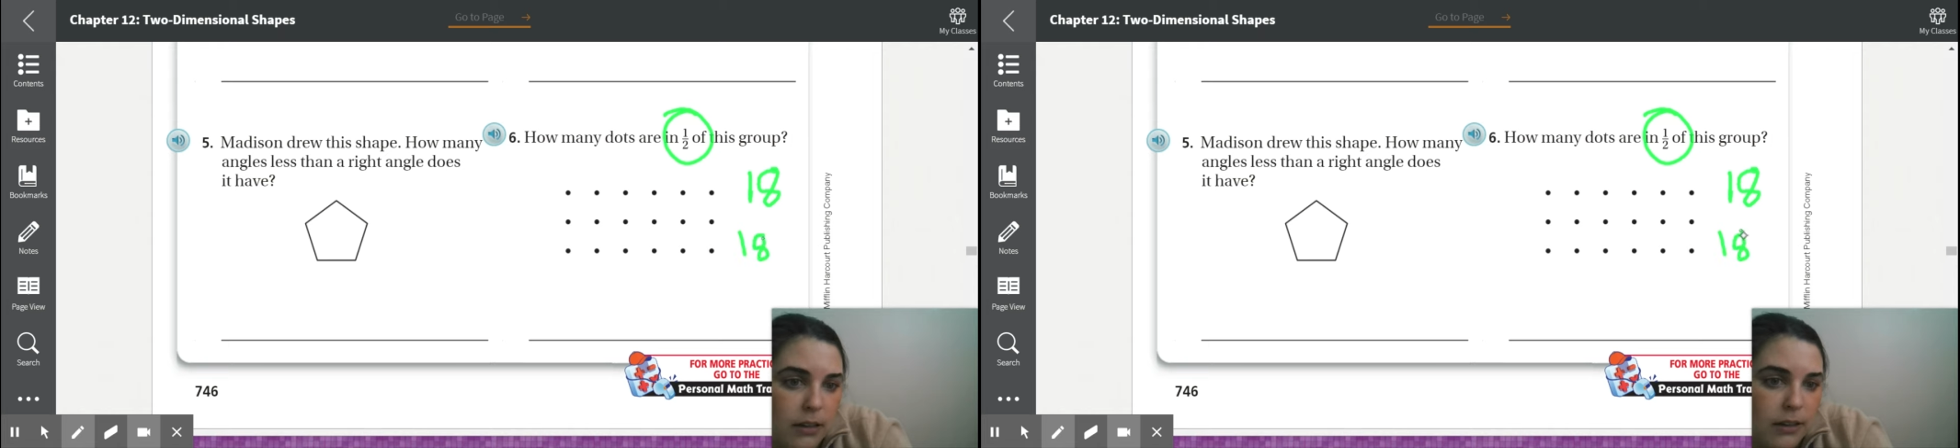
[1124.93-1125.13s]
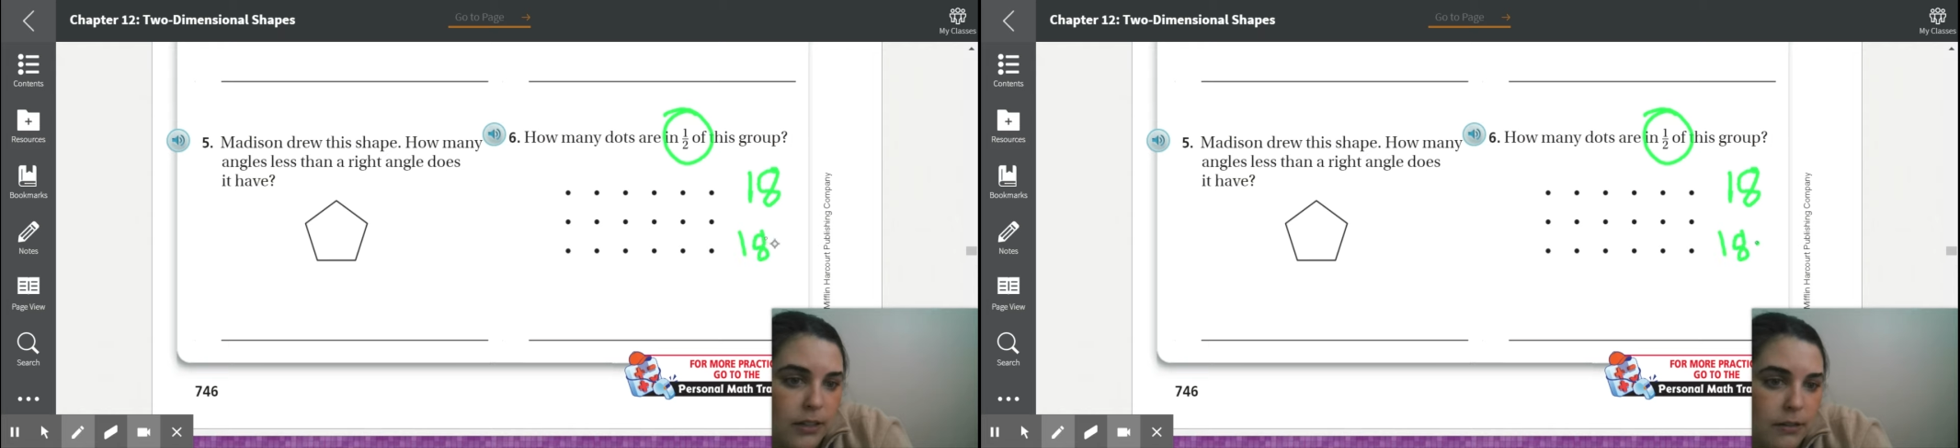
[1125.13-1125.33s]

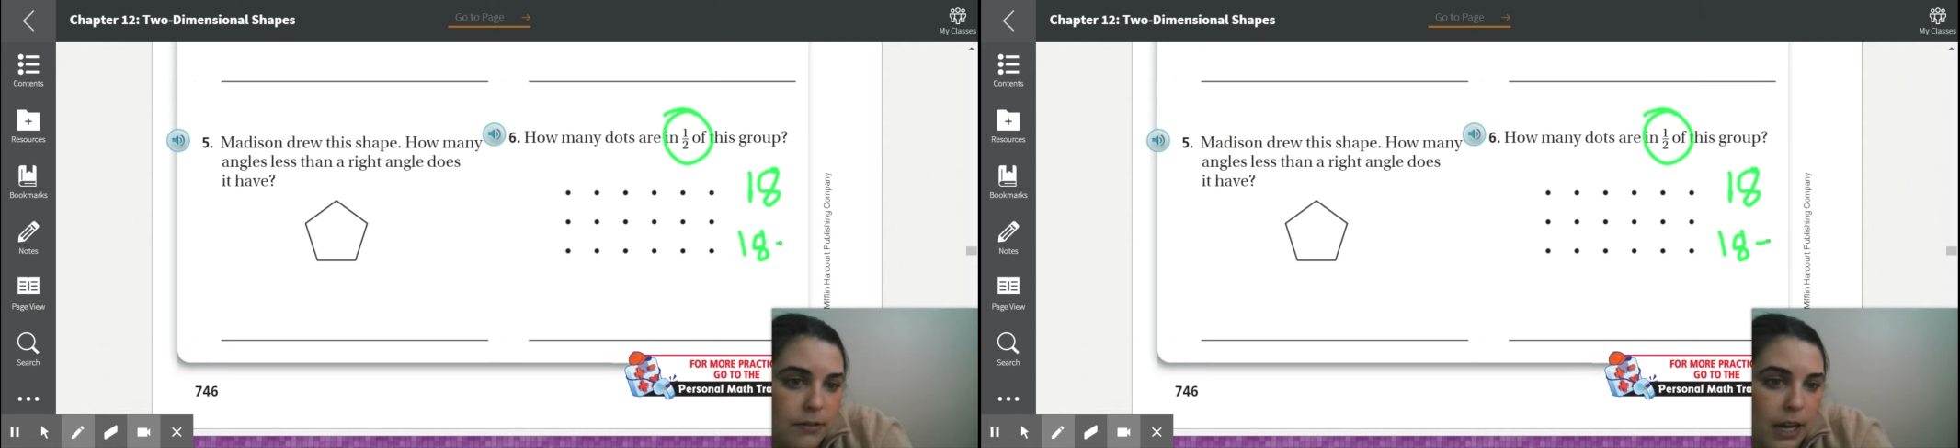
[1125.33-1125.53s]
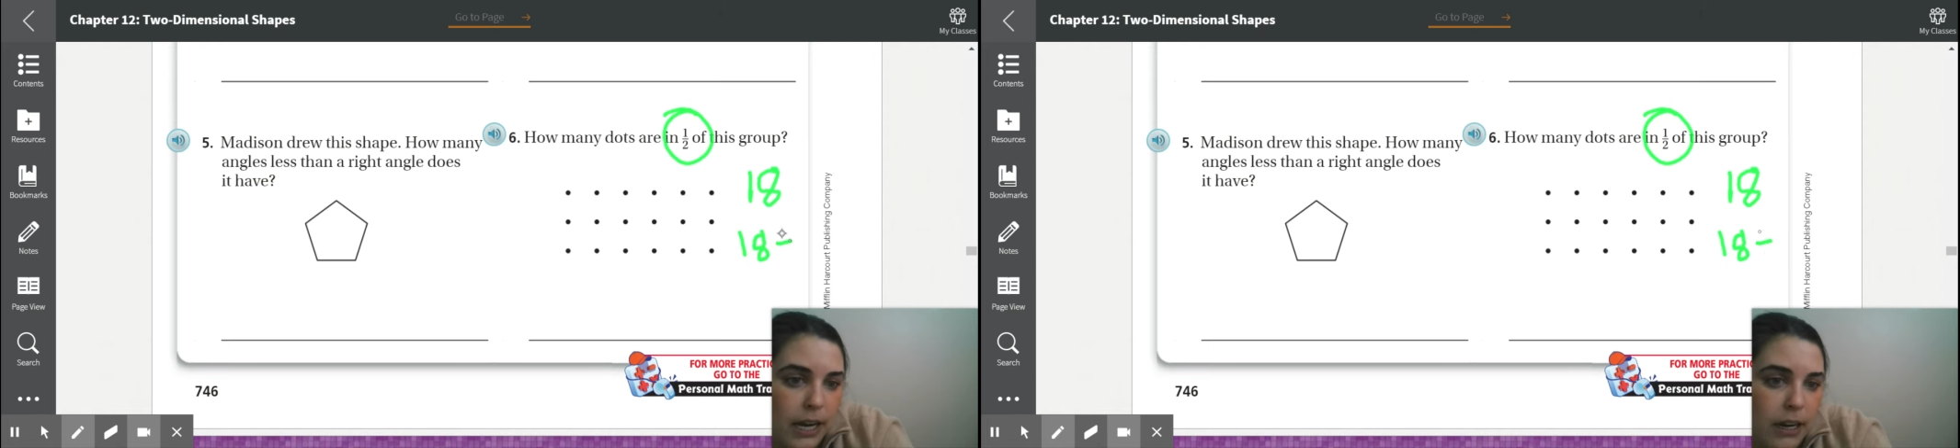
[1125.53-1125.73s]

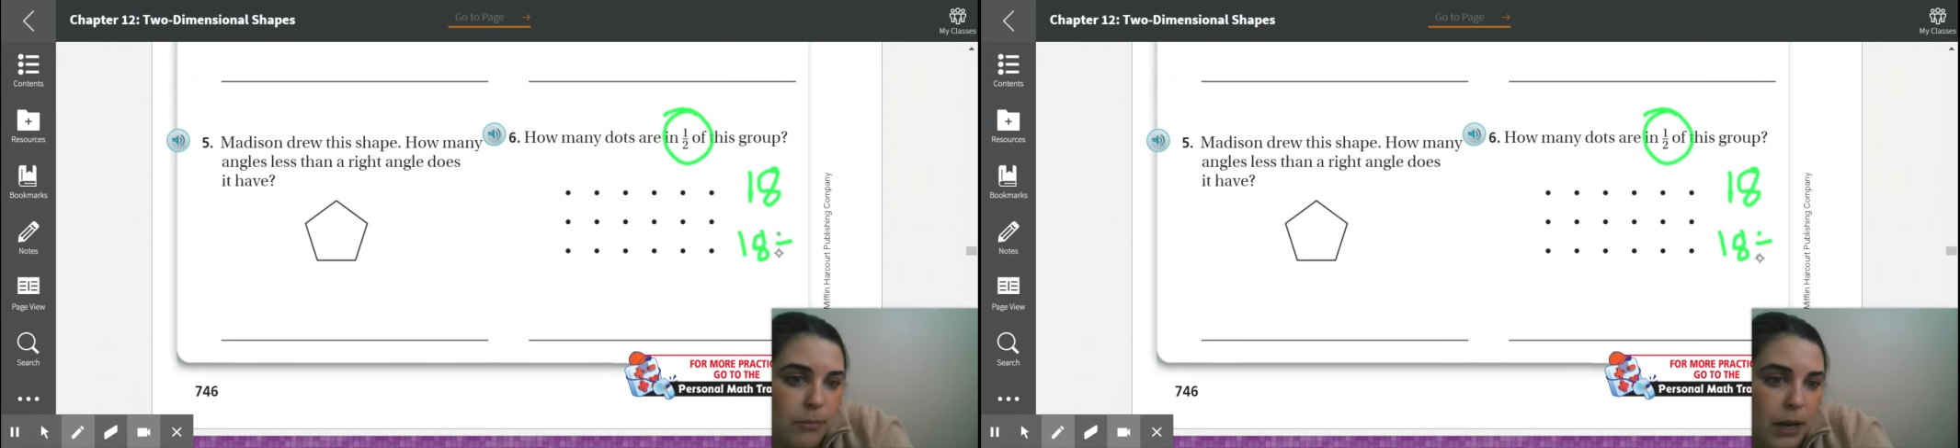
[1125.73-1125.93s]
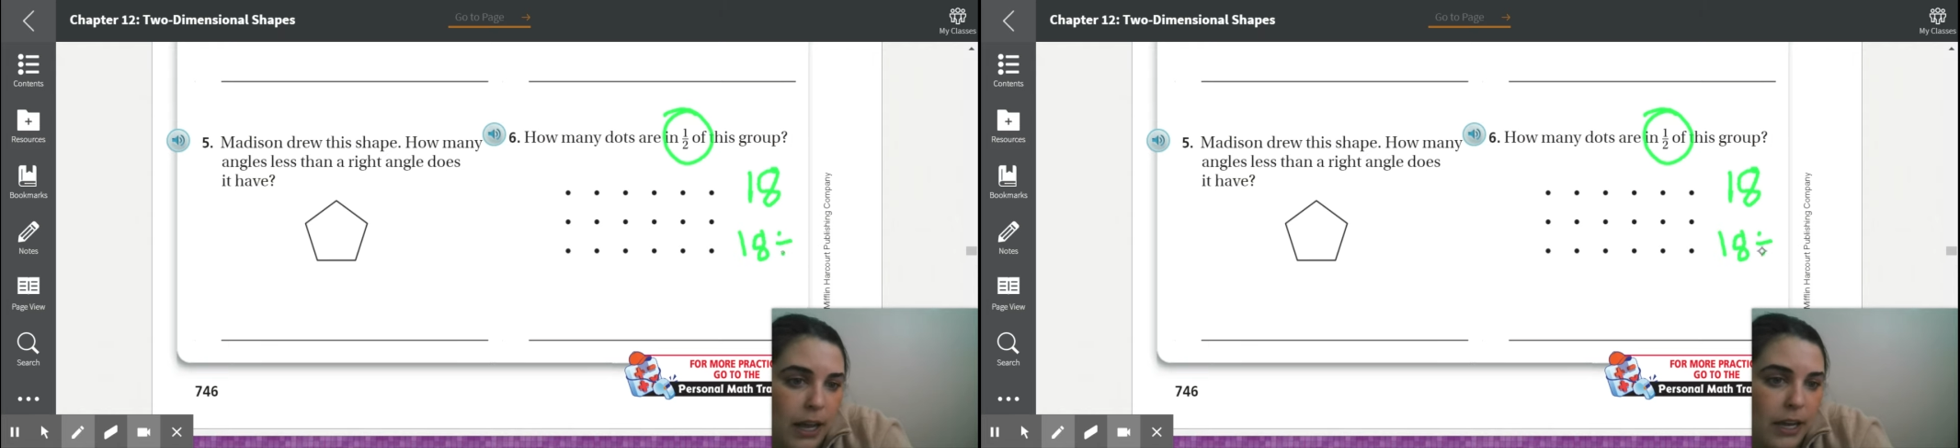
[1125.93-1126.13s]
divided
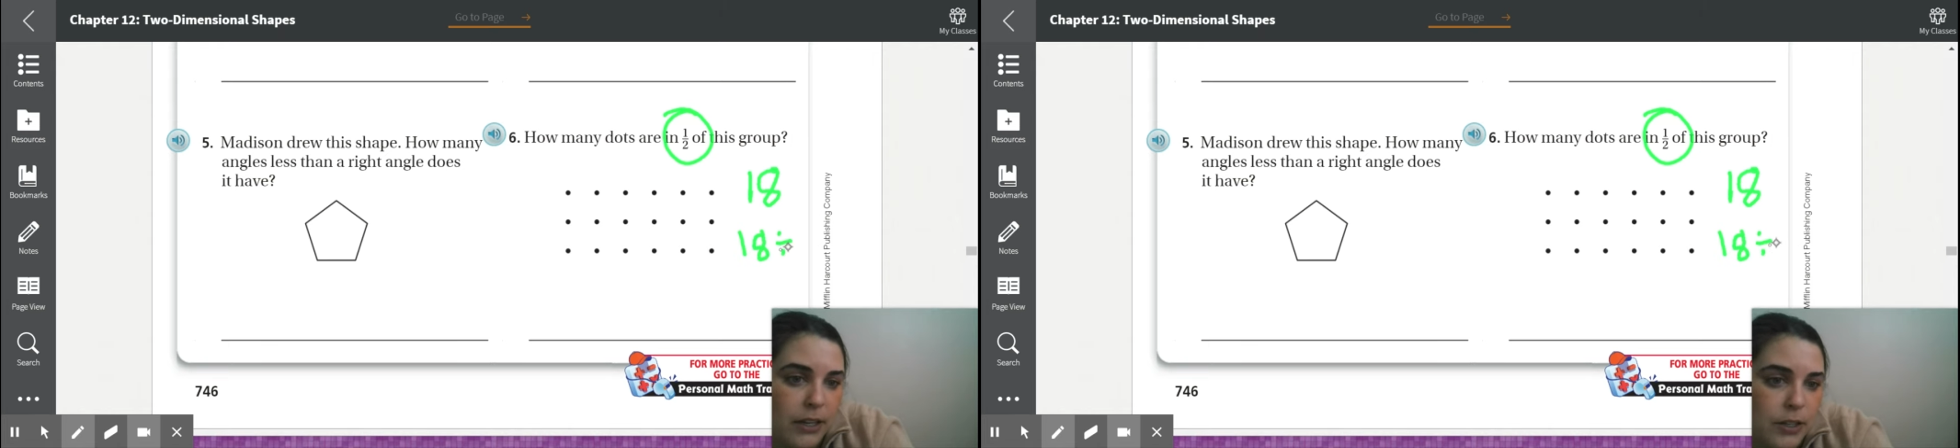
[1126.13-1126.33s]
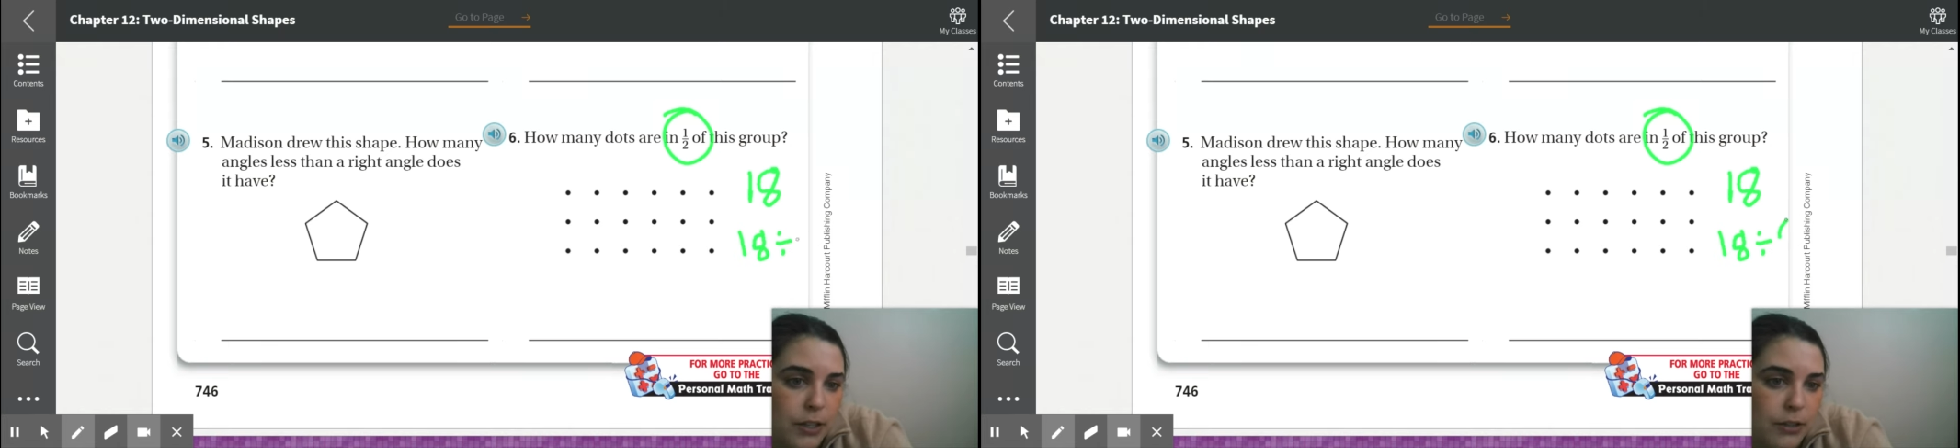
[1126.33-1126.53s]
by
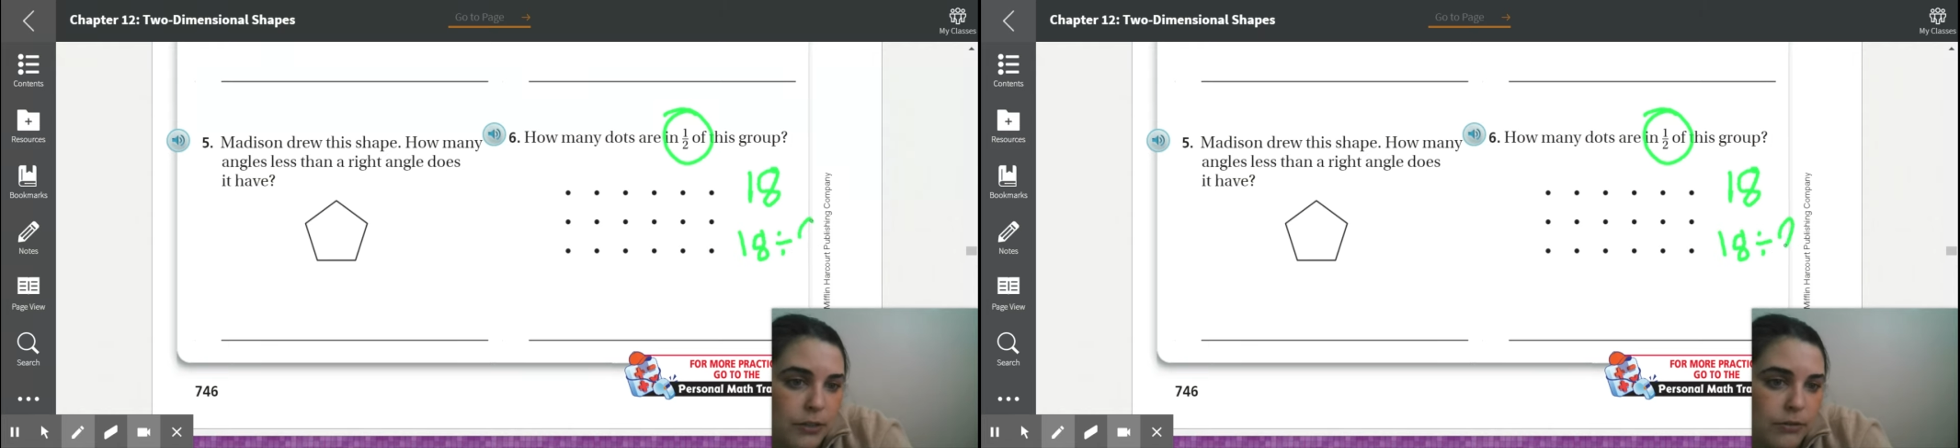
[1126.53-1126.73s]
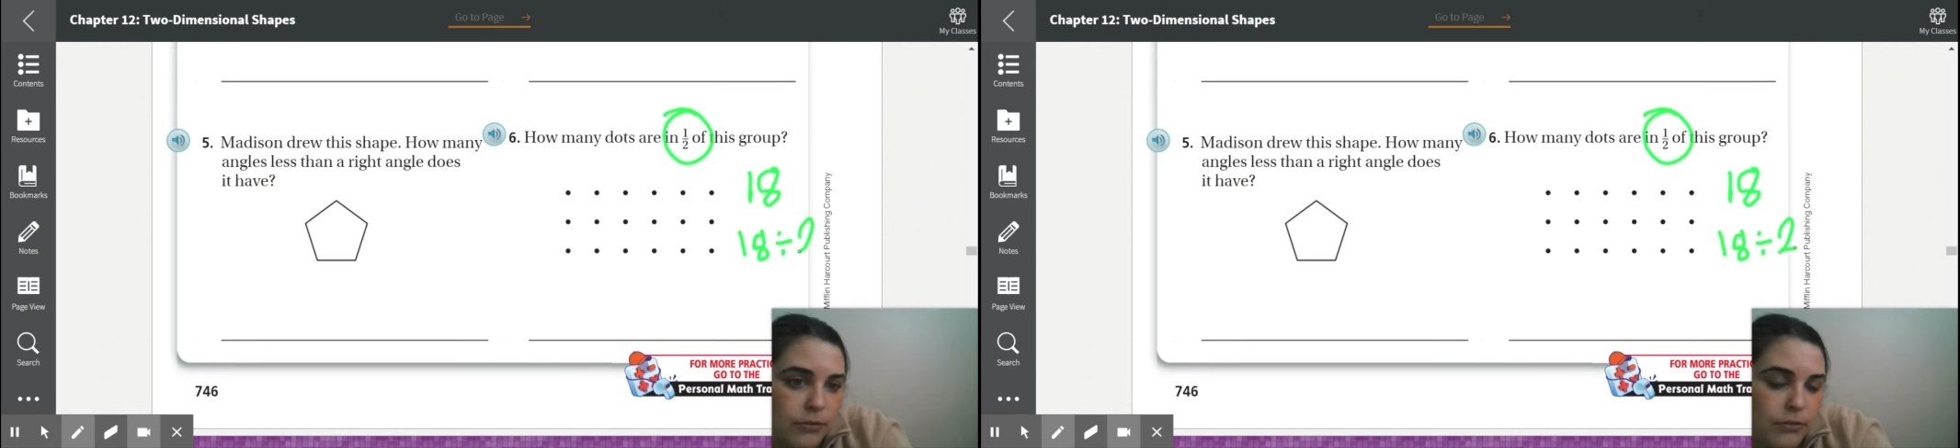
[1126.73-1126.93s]
2?